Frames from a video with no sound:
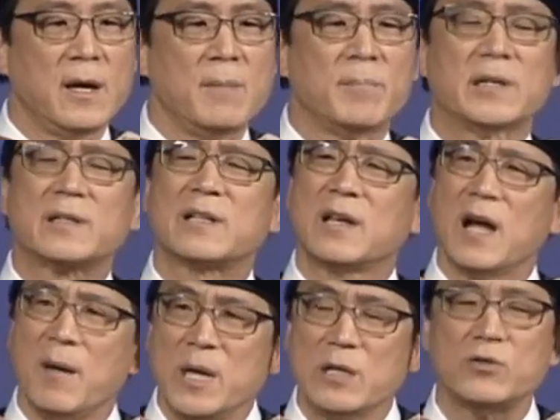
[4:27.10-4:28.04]
But
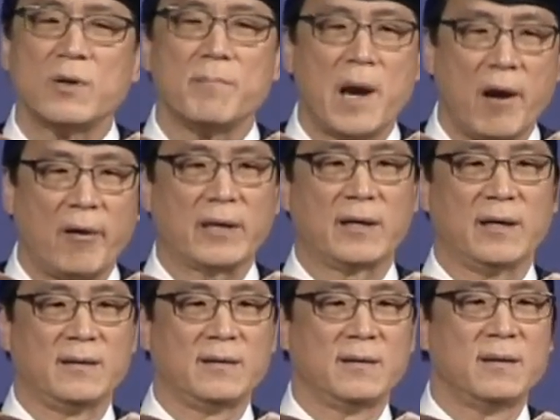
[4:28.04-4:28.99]
coming to America
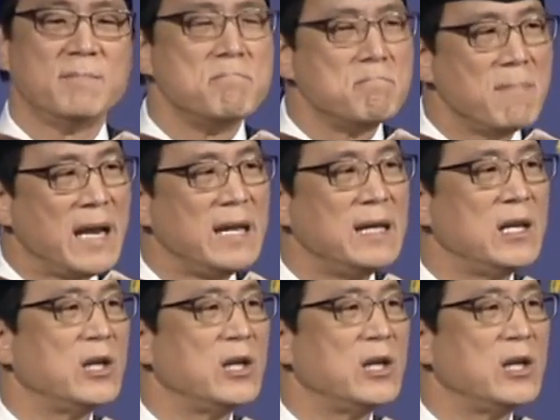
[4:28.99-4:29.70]
many